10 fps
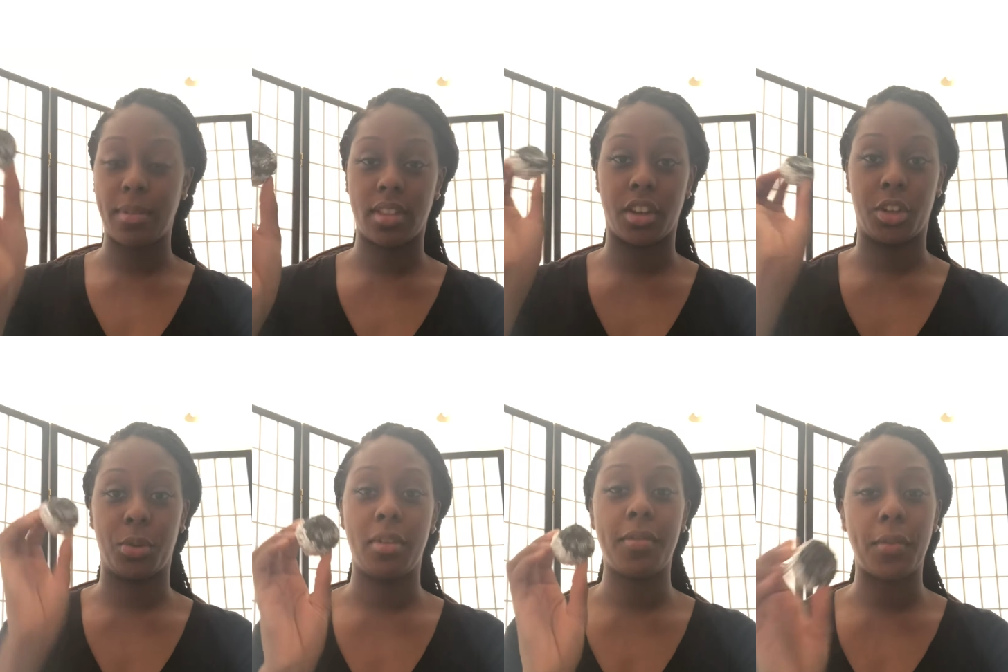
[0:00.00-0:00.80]
the
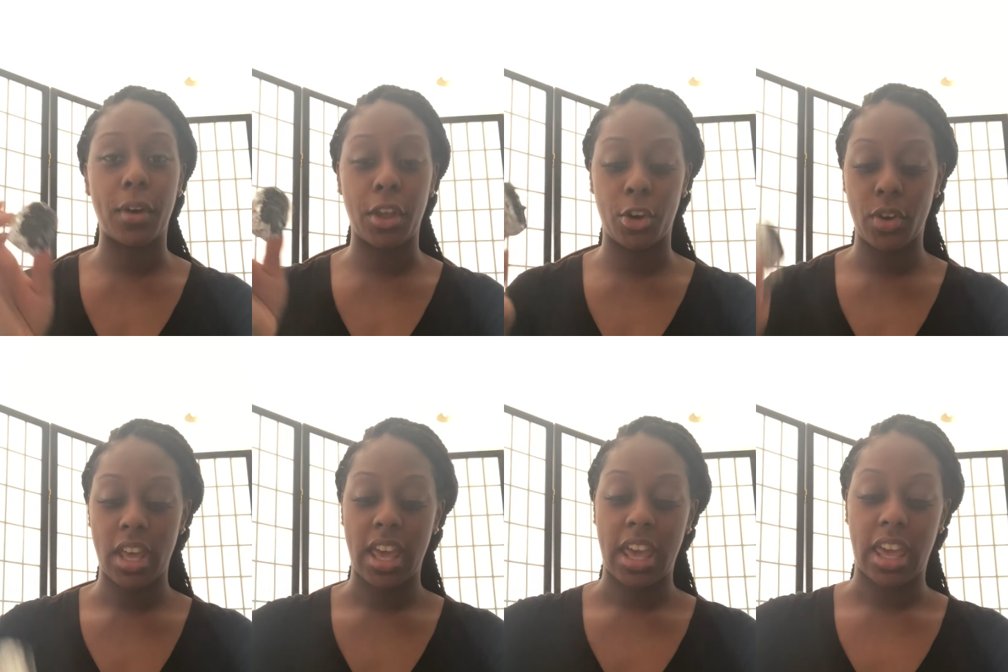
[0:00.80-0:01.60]
aluminum foil
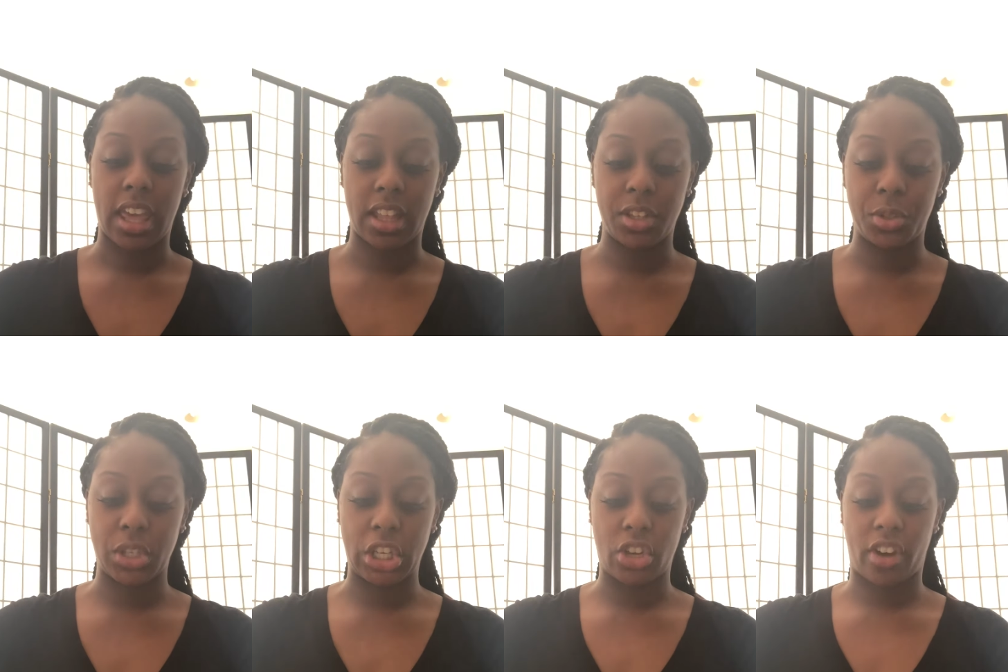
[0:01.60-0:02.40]
into
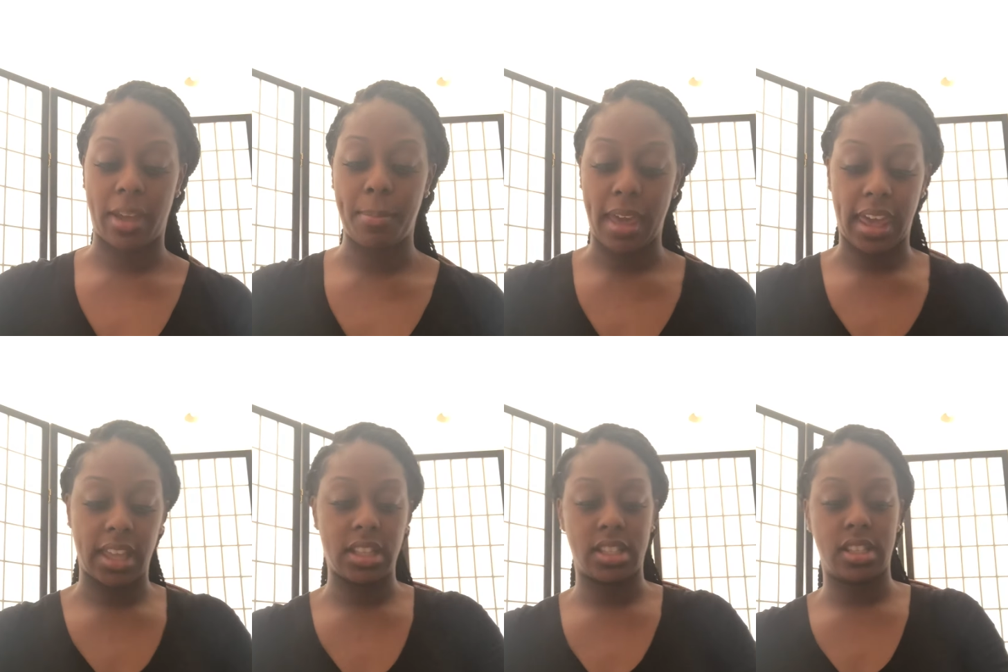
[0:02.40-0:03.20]
your gray
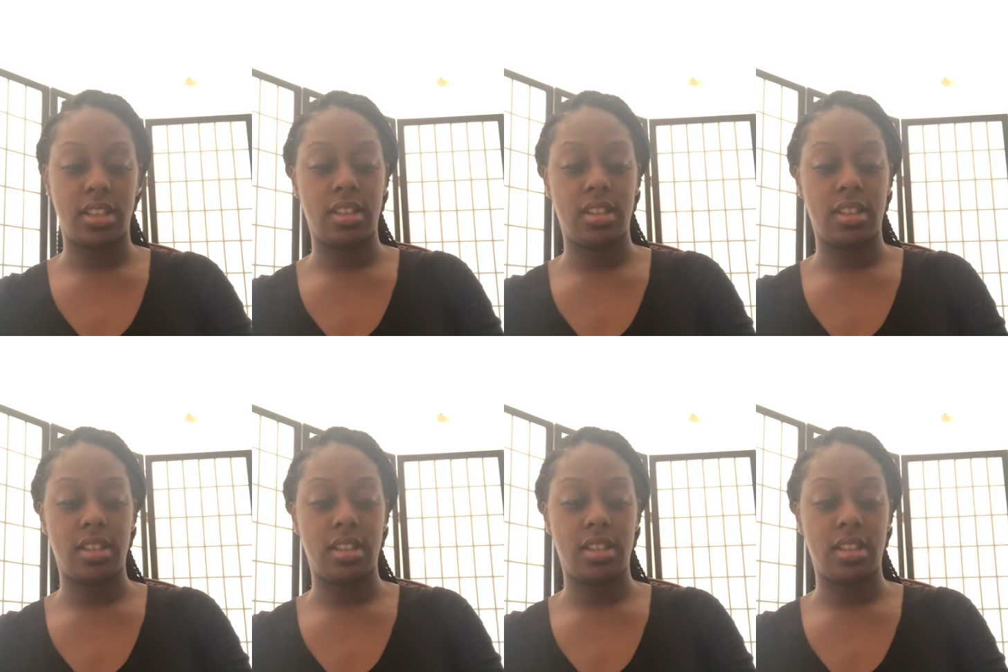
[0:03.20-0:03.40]
paint